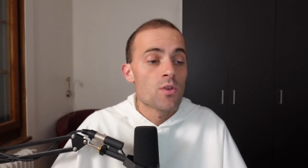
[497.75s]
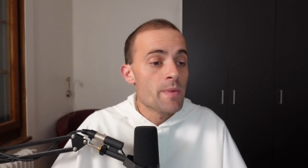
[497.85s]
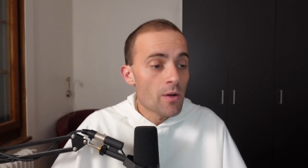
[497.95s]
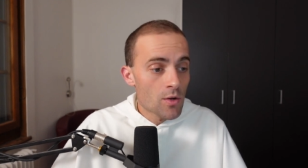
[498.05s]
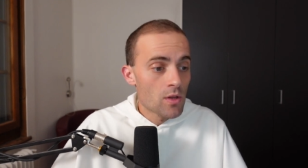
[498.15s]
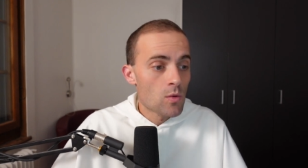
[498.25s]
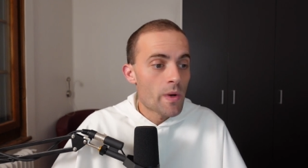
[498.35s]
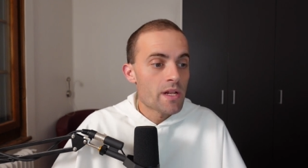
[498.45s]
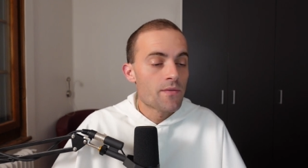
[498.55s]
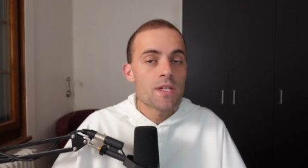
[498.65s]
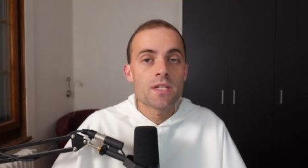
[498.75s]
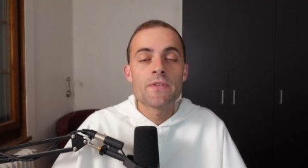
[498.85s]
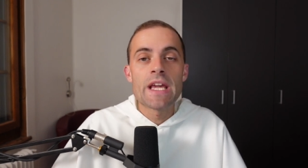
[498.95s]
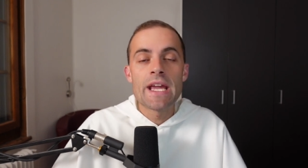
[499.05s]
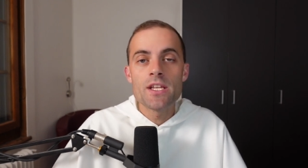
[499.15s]
so, the miracle of the wedding
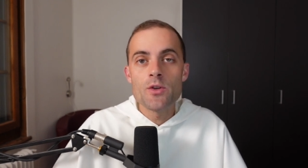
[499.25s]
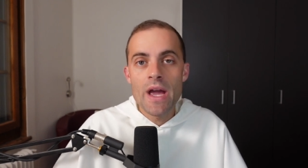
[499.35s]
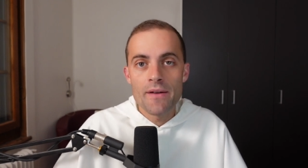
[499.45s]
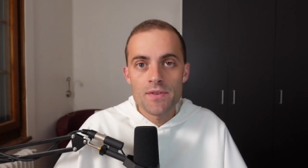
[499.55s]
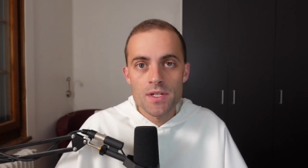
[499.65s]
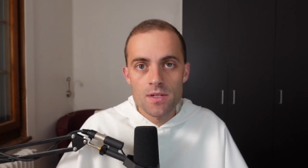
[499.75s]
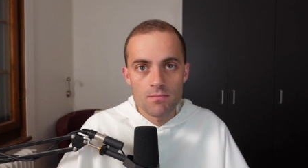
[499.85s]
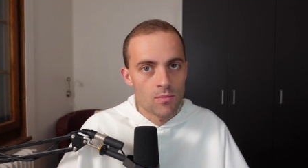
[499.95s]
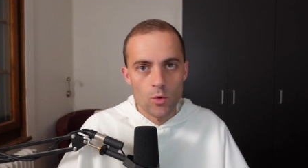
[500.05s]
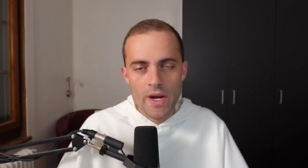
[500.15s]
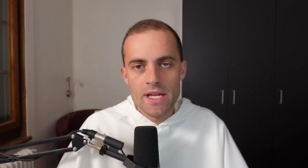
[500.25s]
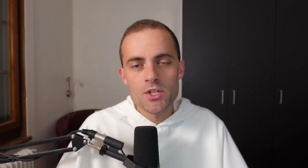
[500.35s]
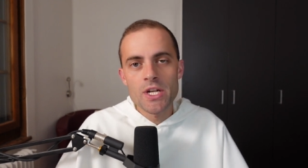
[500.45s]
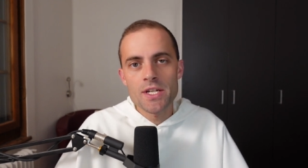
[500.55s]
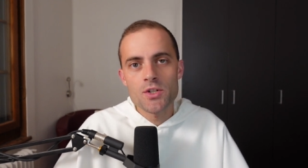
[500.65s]
feast of Cana, you have this
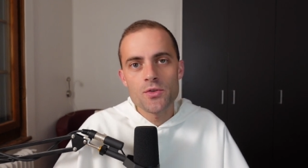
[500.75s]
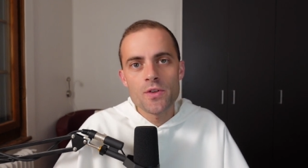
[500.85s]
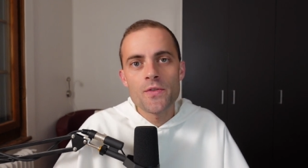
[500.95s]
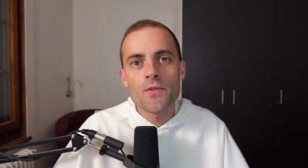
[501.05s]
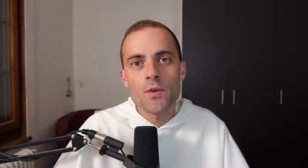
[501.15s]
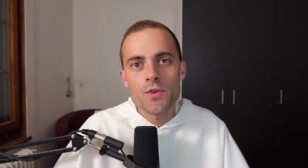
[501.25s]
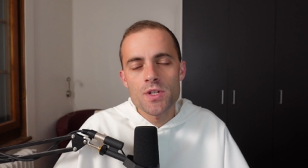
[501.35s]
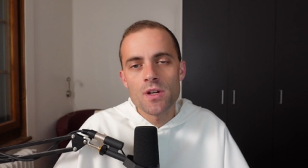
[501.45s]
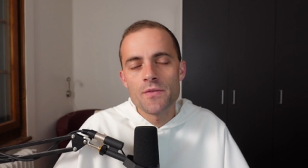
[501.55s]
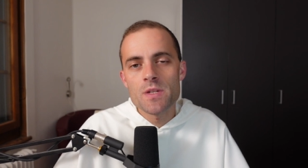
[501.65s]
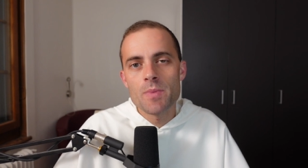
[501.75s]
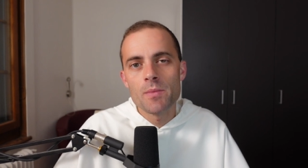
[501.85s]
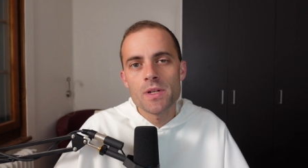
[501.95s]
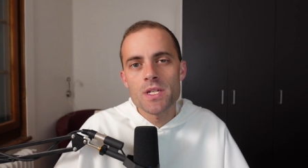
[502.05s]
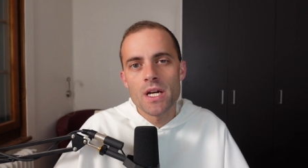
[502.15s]
grand gesture, the first of his
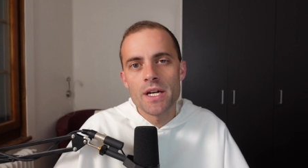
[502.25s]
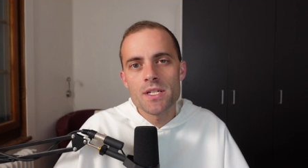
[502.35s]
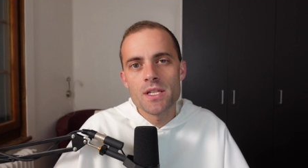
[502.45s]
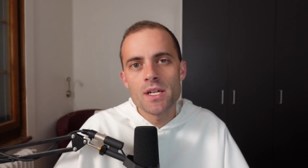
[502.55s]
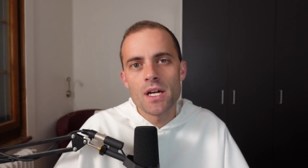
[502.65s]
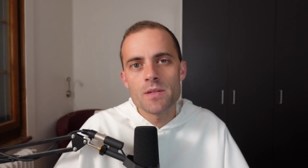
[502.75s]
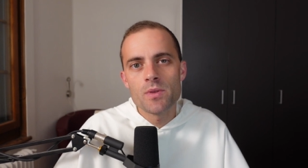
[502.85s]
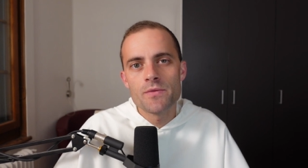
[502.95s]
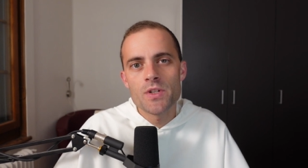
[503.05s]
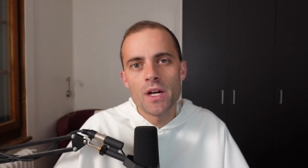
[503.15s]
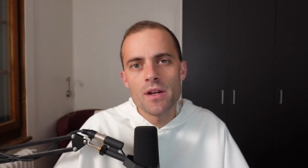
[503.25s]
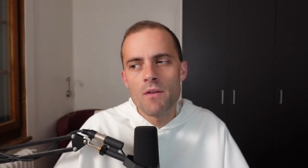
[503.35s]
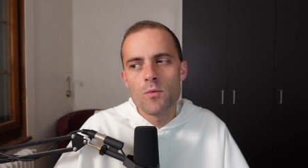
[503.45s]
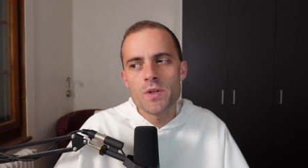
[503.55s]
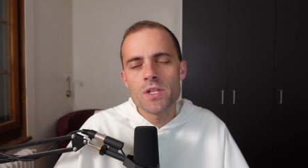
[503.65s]
public signs in the Gospel of John,
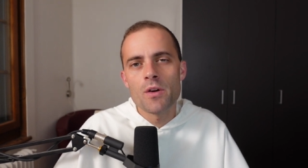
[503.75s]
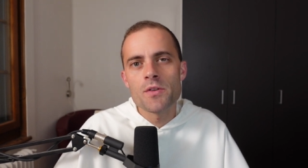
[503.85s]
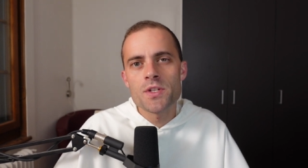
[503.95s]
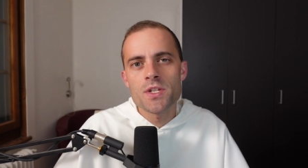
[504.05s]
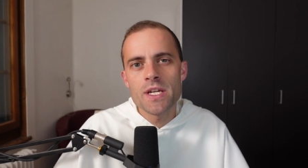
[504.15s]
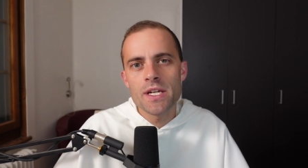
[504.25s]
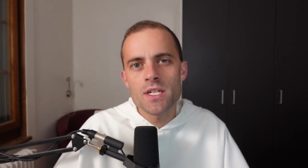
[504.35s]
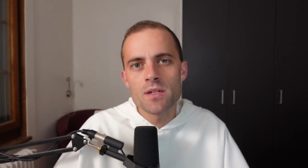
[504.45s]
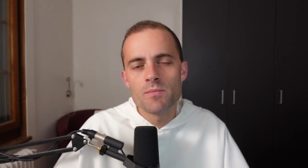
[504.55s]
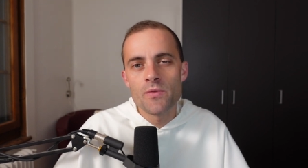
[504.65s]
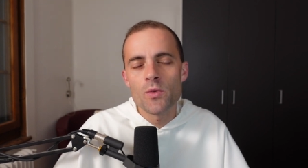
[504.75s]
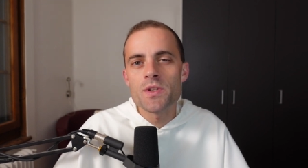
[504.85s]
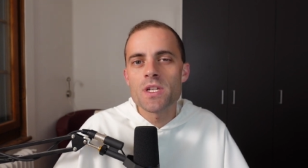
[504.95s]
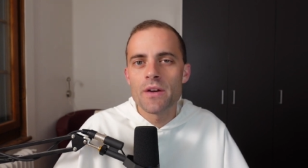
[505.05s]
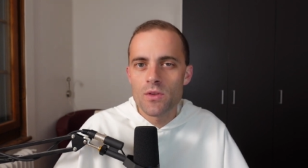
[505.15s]
of which there are six
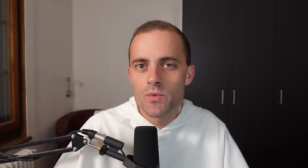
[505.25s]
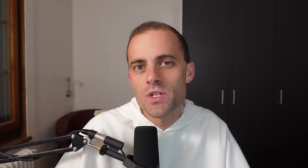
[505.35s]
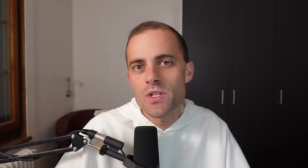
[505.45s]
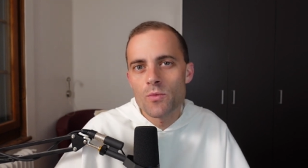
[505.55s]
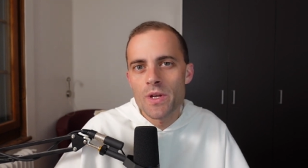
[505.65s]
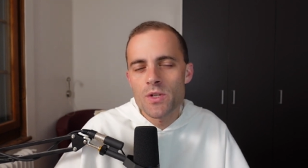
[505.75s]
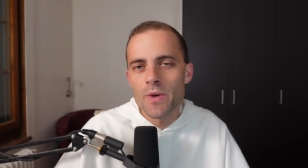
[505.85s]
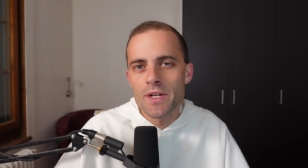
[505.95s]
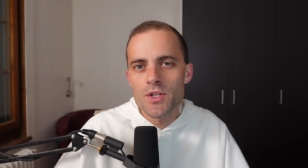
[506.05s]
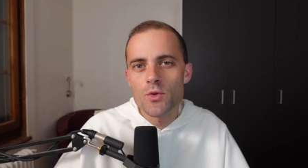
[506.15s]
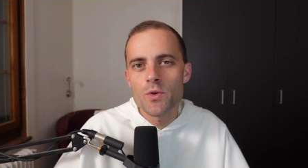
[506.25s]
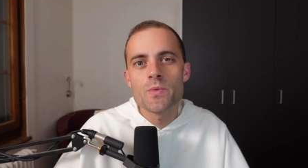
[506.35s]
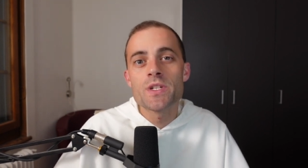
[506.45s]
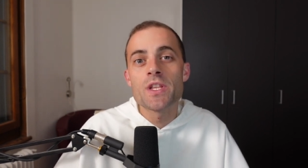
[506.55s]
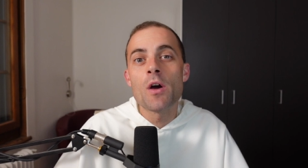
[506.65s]
before the seventh, which is the resurrection,
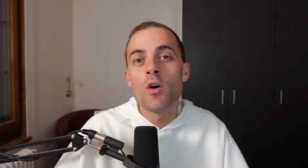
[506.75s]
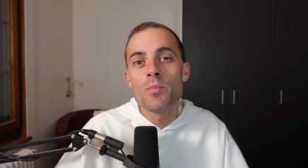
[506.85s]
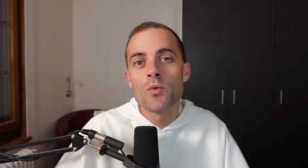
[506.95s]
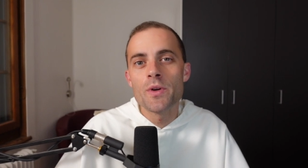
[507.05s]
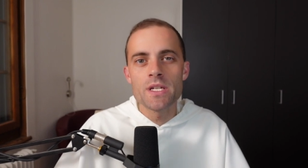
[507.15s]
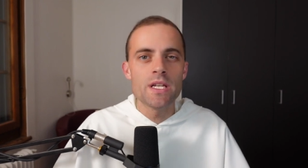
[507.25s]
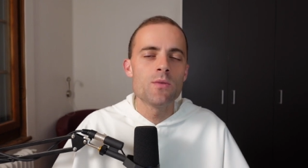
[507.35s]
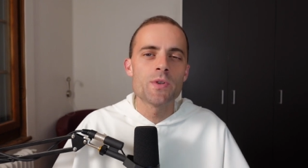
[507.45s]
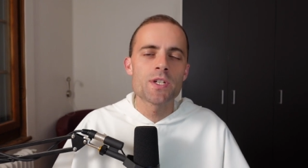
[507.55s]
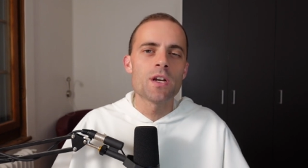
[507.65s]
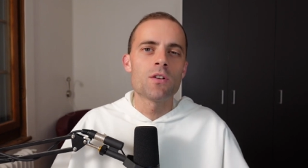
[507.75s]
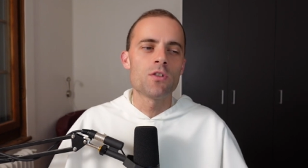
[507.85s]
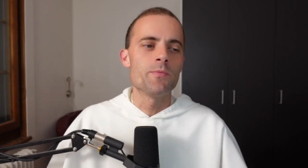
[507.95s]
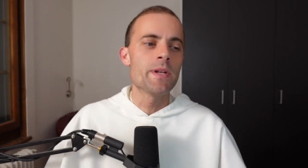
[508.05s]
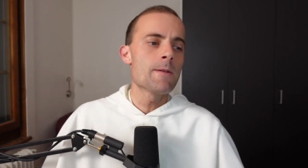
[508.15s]
towards which they all point and in which they all
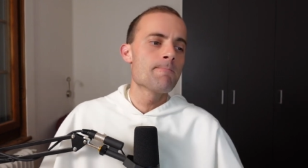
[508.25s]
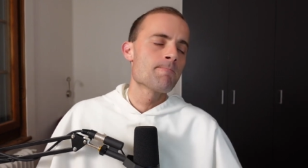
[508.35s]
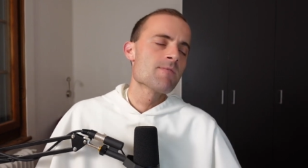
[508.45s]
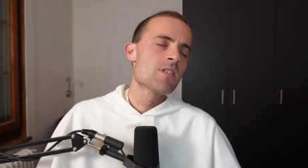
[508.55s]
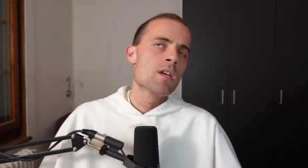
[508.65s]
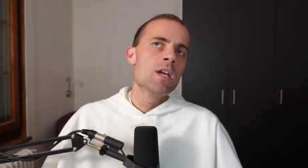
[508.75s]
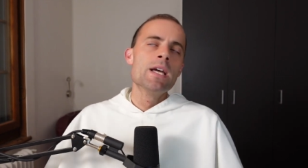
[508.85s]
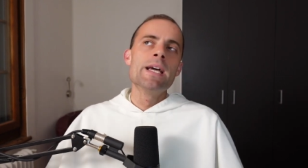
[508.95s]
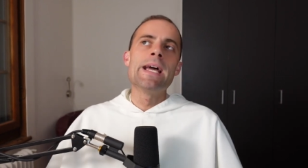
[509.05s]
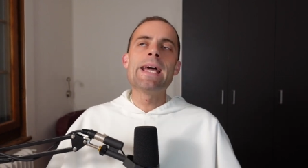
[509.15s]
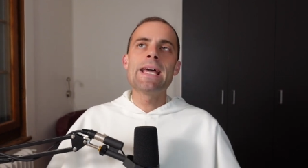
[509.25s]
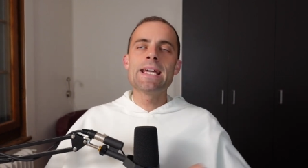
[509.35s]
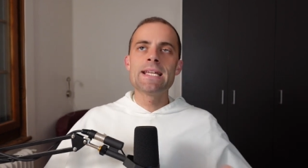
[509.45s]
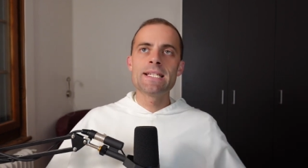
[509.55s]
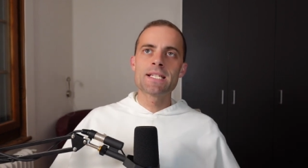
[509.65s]
culminate.
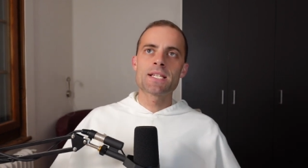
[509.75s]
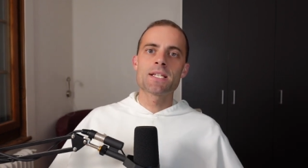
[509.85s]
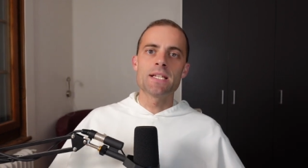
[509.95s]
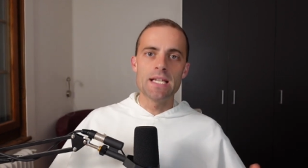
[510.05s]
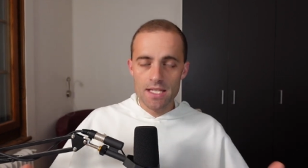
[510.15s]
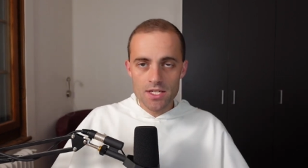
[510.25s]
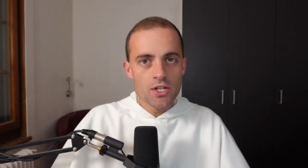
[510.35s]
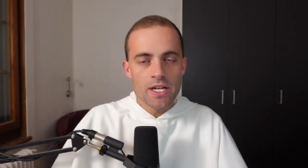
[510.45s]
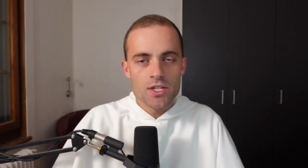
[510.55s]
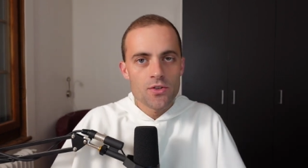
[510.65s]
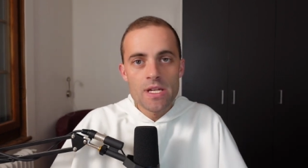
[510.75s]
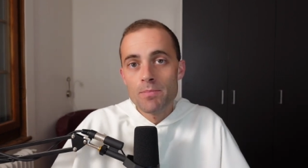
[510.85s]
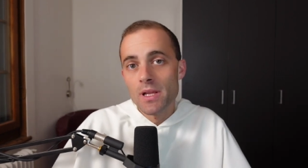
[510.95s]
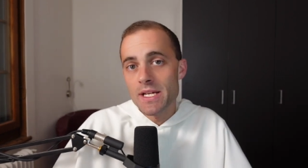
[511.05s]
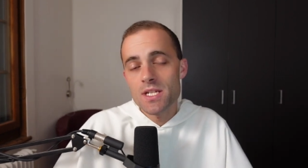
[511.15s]
And in this gesture,
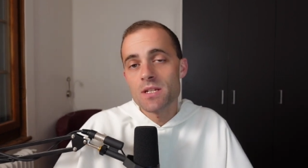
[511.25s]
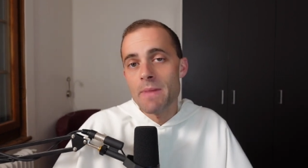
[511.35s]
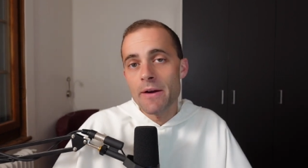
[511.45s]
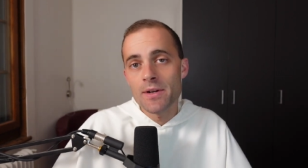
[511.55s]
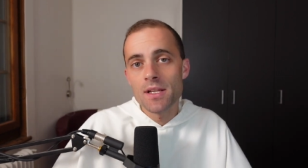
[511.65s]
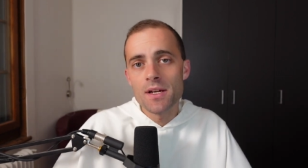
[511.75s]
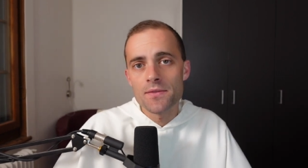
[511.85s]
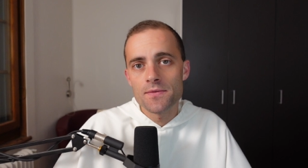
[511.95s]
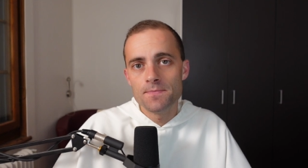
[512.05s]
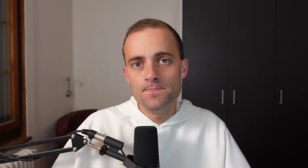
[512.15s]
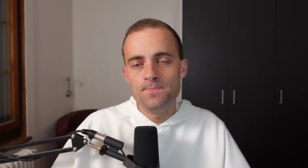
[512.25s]
he blesses married love.